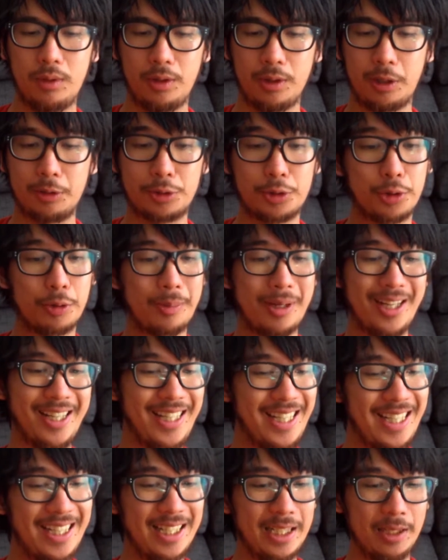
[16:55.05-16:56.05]
You know, I was talking about
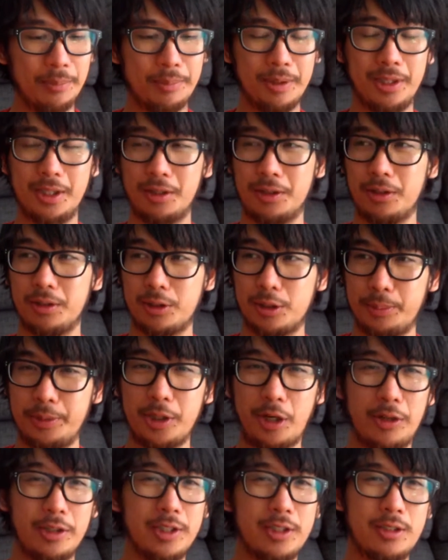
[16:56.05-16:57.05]
healing, but like to
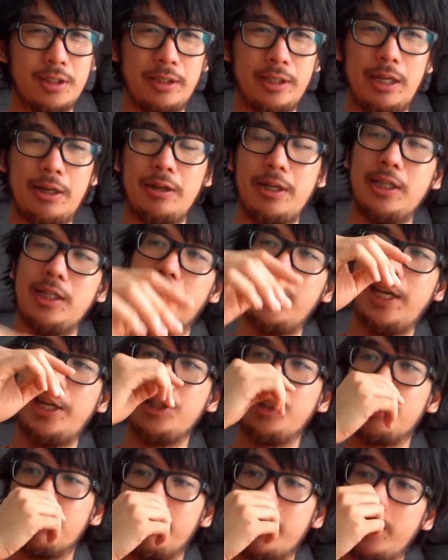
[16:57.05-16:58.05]
be honest, in that
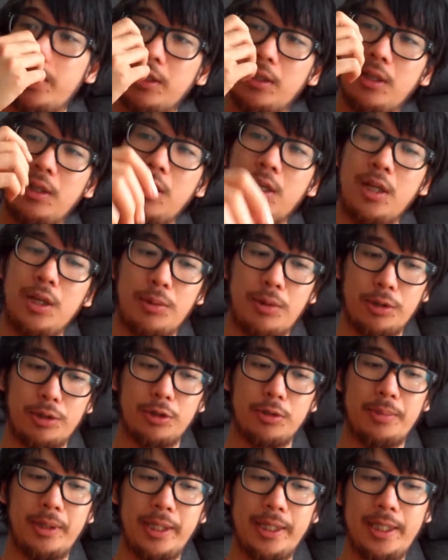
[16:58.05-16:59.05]
entry where I
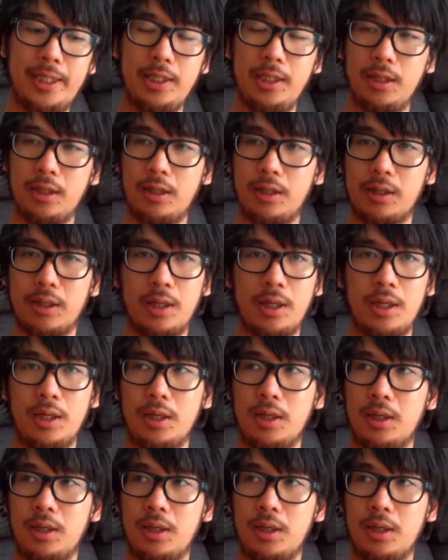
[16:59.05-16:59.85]
talked about healing, like